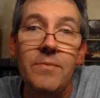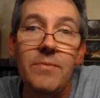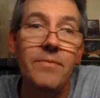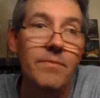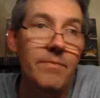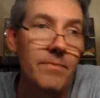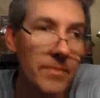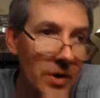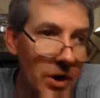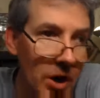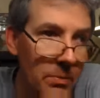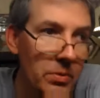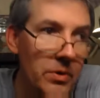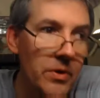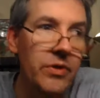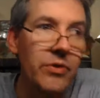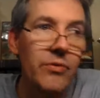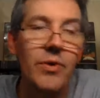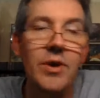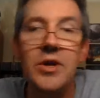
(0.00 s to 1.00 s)
A couple
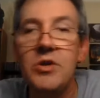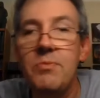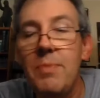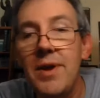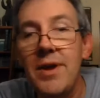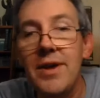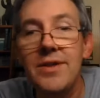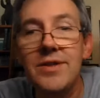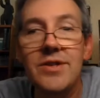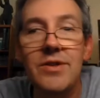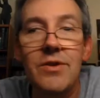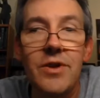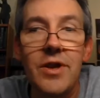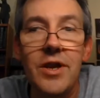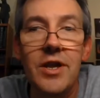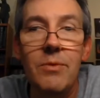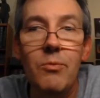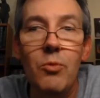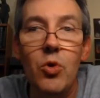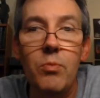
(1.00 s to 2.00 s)
of thrash bands start
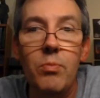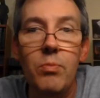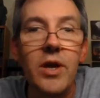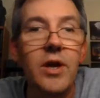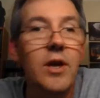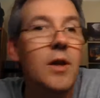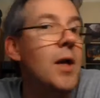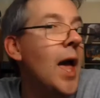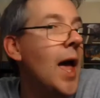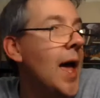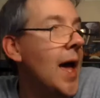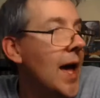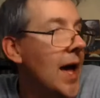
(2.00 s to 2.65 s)
getting more play,